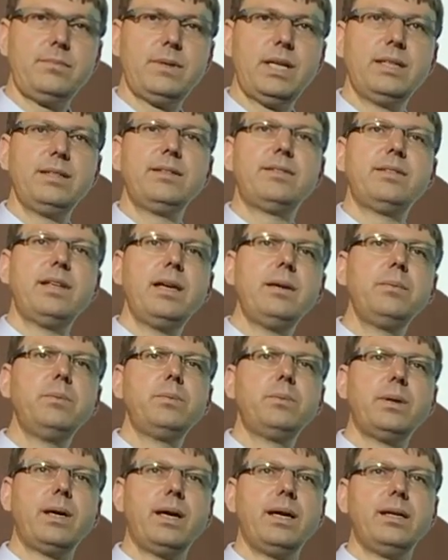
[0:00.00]
In the
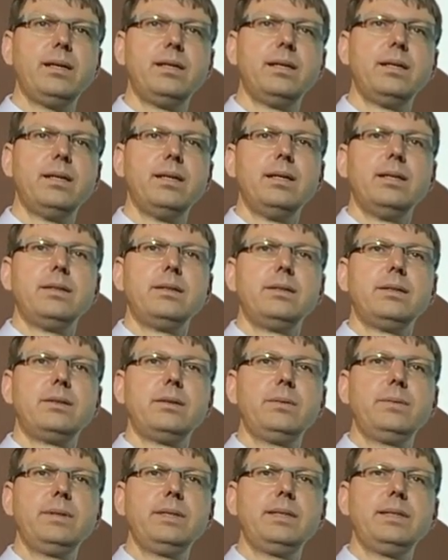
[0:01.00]
same way, do
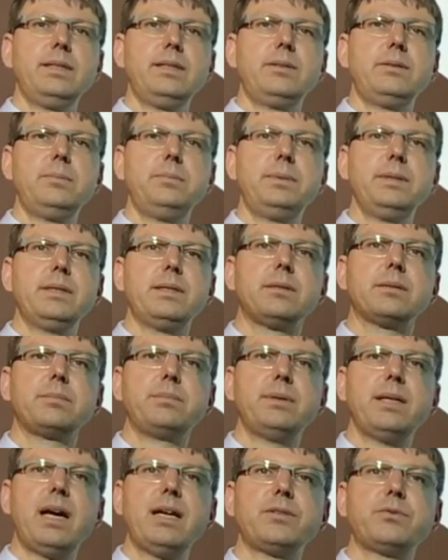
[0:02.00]
we need to
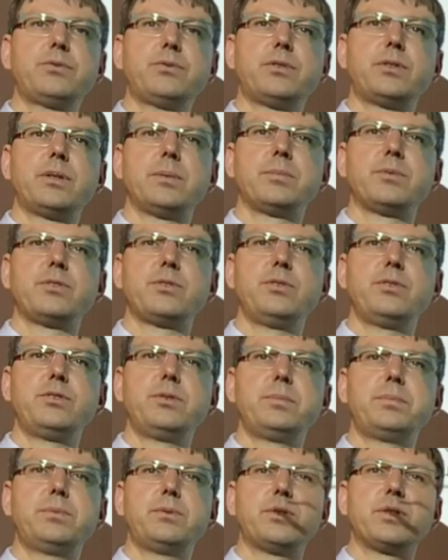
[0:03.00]
build platforms to
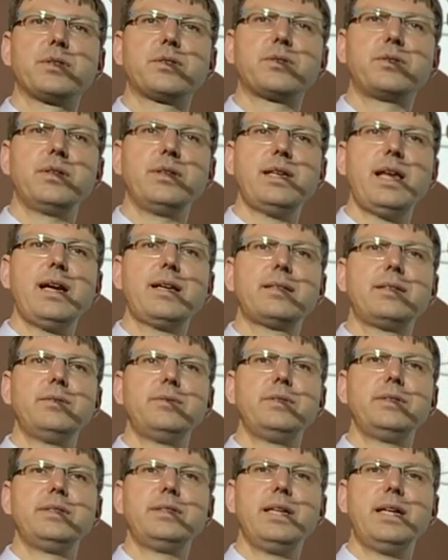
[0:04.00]
support
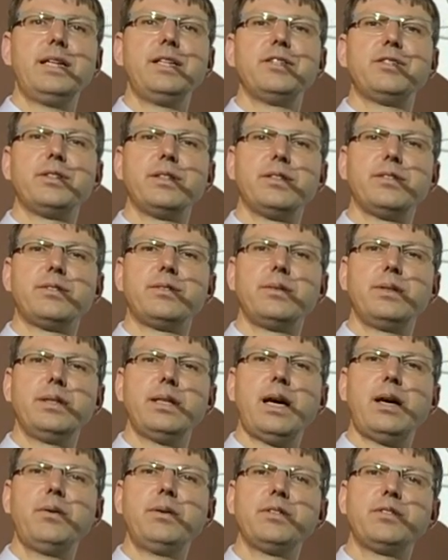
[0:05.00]
collective intelligence, to
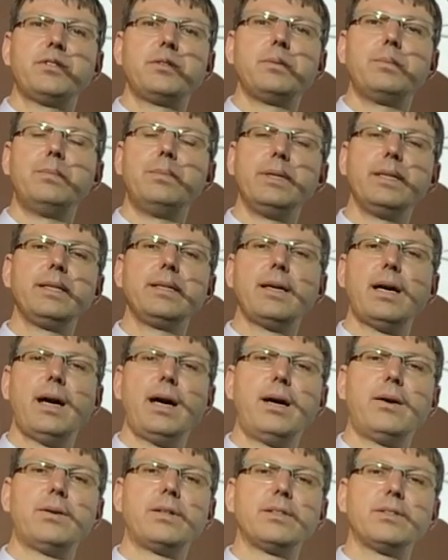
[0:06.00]
allow us to bring
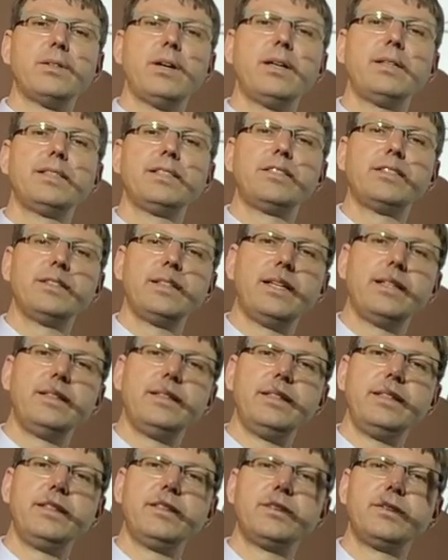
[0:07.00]
our knowledge and
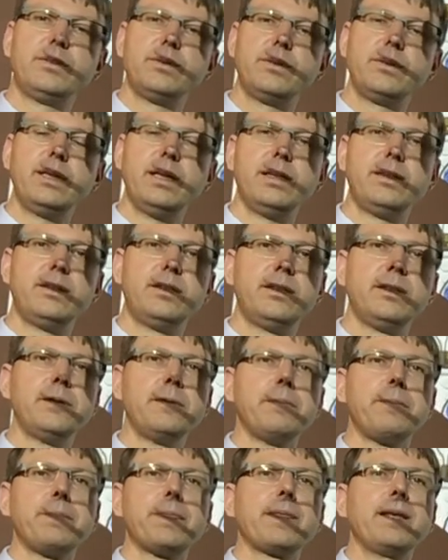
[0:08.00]
ideas together
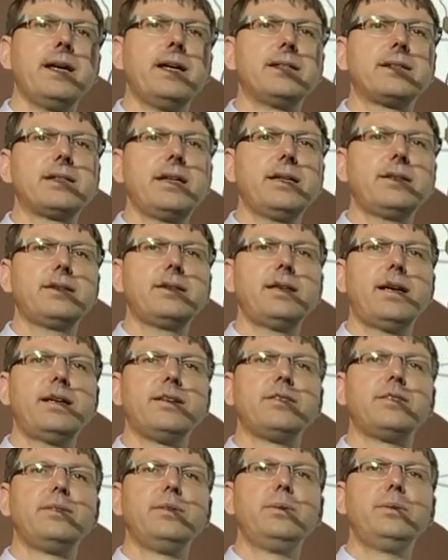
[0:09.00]
and
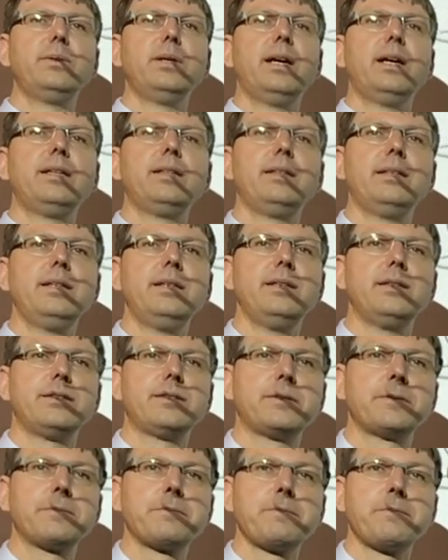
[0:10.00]
catalyze new ideas.